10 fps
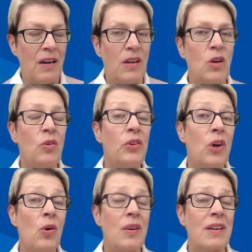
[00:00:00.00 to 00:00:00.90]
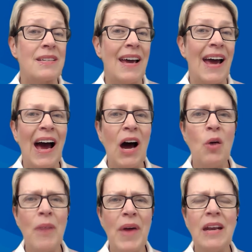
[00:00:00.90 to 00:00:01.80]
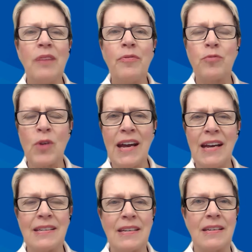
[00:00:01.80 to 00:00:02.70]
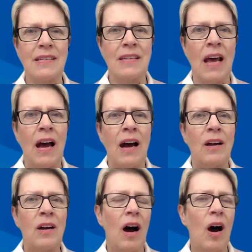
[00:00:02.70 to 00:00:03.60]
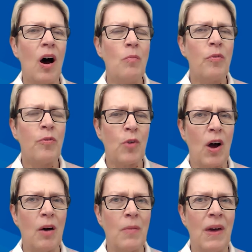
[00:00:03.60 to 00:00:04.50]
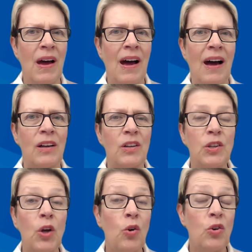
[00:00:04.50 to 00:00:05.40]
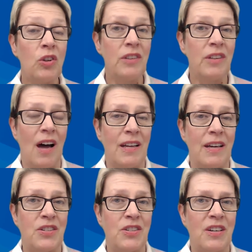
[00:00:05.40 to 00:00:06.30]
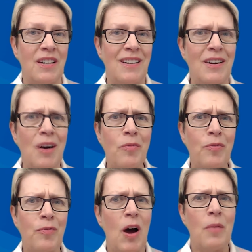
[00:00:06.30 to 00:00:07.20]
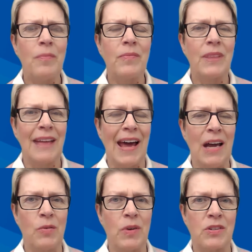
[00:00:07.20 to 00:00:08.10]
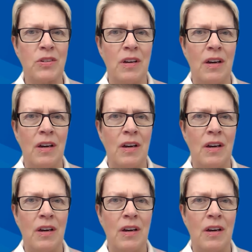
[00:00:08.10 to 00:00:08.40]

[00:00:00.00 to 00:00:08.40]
you'll notice how many phrases come from local knowledge, come from the language.